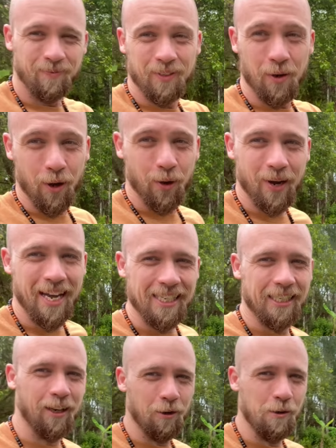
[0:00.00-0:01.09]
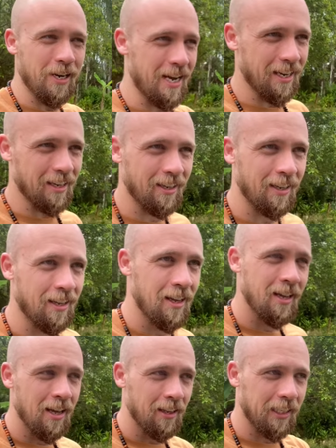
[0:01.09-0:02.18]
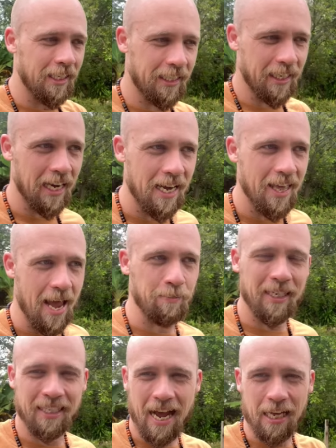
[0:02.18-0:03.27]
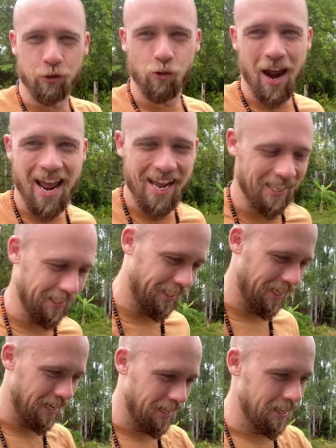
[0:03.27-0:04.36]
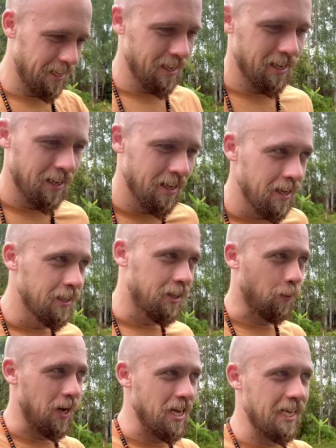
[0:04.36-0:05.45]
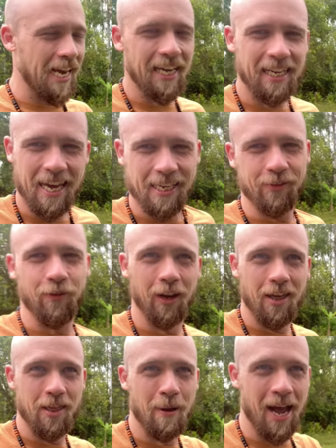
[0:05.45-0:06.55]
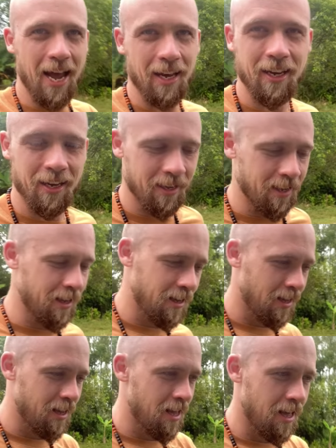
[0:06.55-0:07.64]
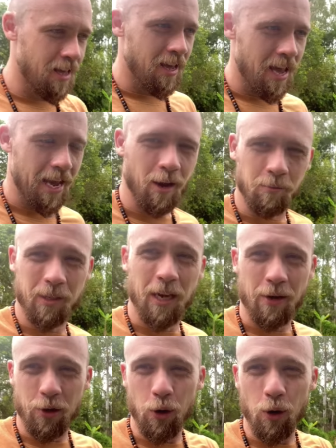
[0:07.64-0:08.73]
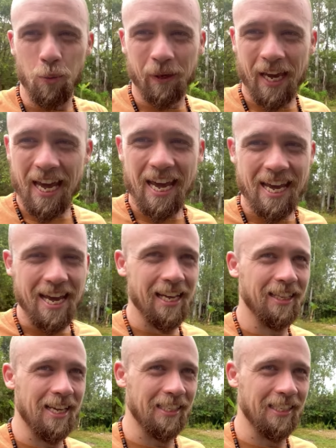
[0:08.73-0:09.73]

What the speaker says: So a quick interlude here. This is the guy that empties our drains. So when your tank gets full at the back, he comes and do key, they